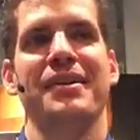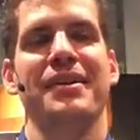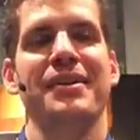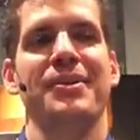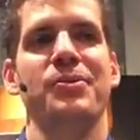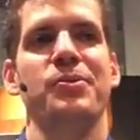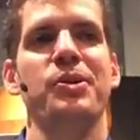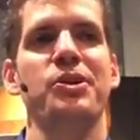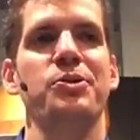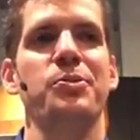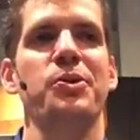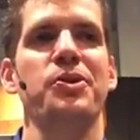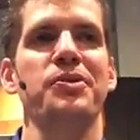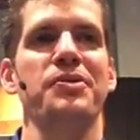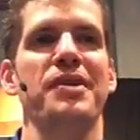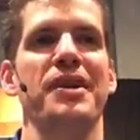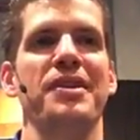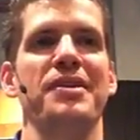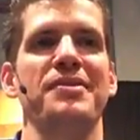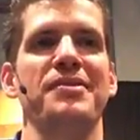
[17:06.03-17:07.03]
Rich Mullins
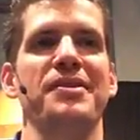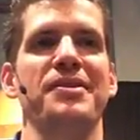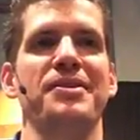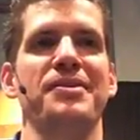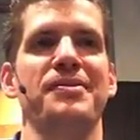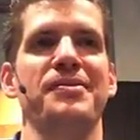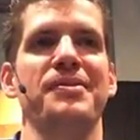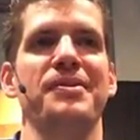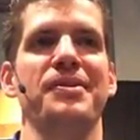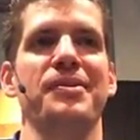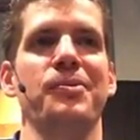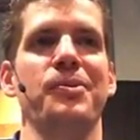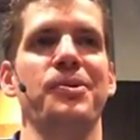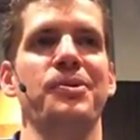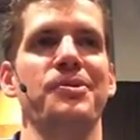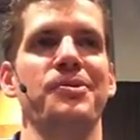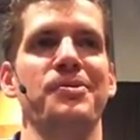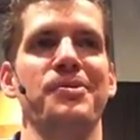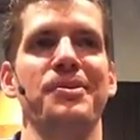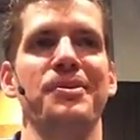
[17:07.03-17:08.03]
had a song where the
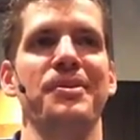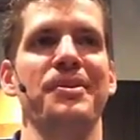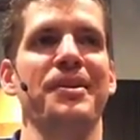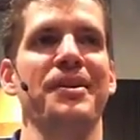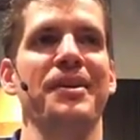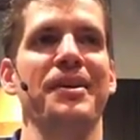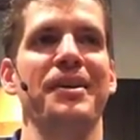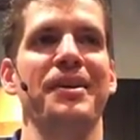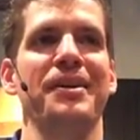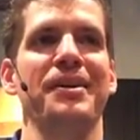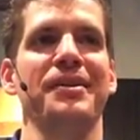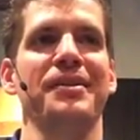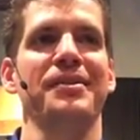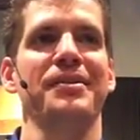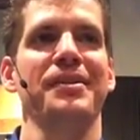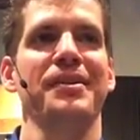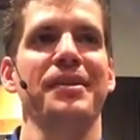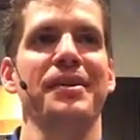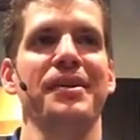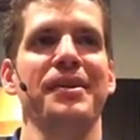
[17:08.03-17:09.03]
words were uh,
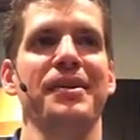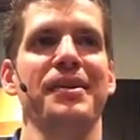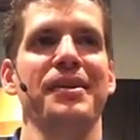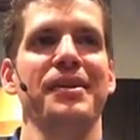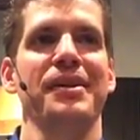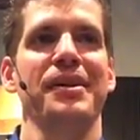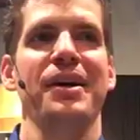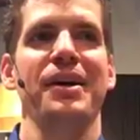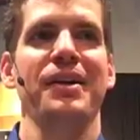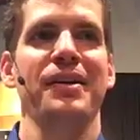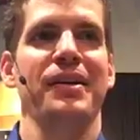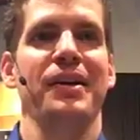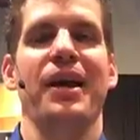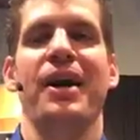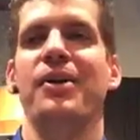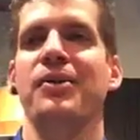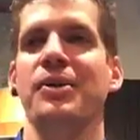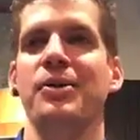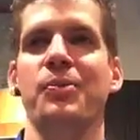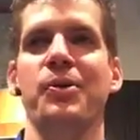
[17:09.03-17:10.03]

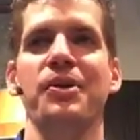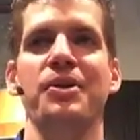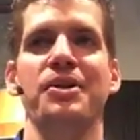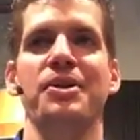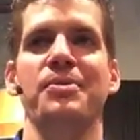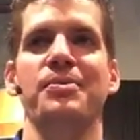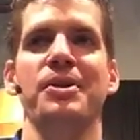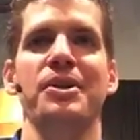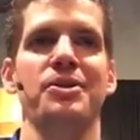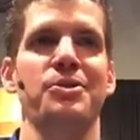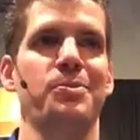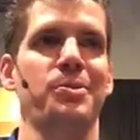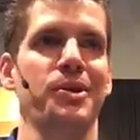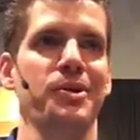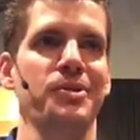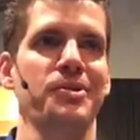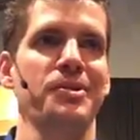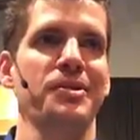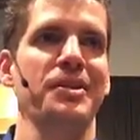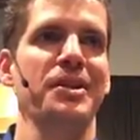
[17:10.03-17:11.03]
how he wanted to be his
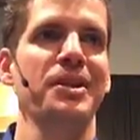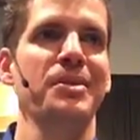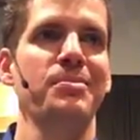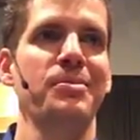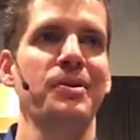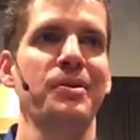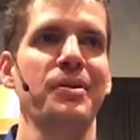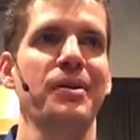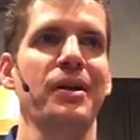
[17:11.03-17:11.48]
brother's keeper.